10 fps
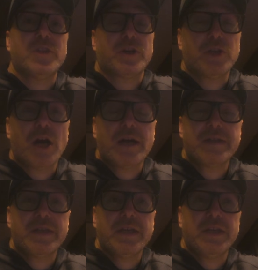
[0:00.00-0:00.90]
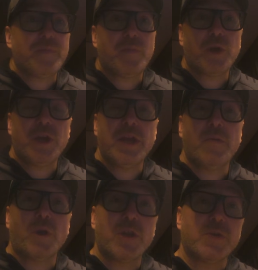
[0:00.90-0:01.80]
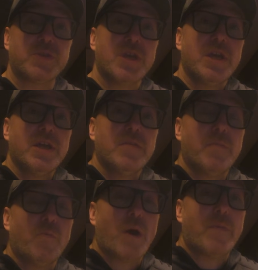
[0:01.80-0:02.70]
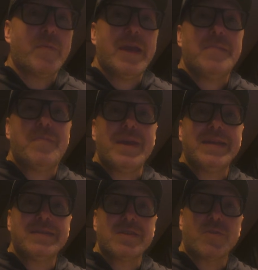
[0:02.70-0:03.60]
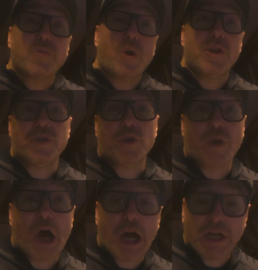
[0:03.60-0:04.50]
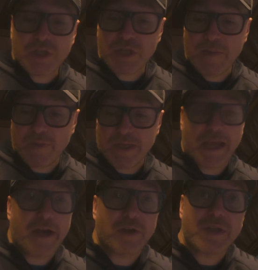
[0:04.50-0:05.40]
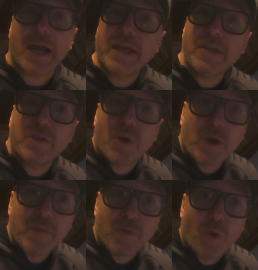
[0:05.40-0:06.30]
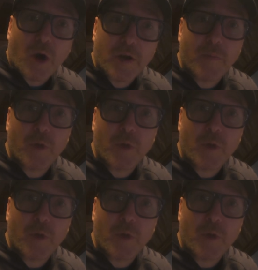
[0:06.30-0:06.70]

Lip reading: the closet, put it in one of those Rubbermaid bins and throw it in the garage, keep it airtight, you know, keep the water and